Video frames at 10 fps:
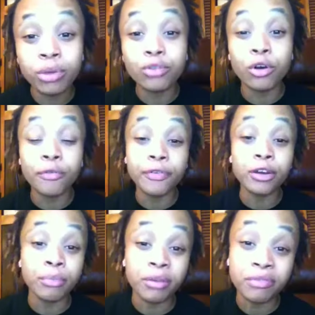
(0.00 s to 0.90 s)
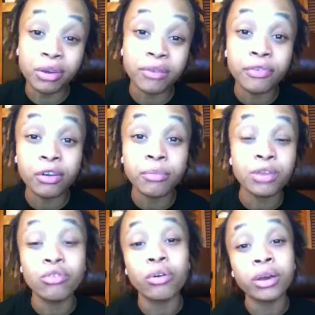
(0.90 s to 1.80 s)
you gon' feel me. If you ain't feel me,
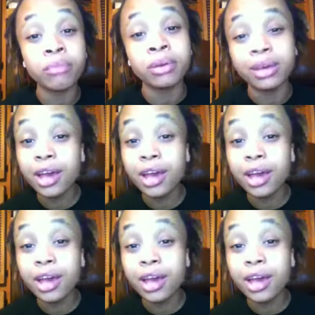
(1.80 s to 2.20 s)
you gon' hear me.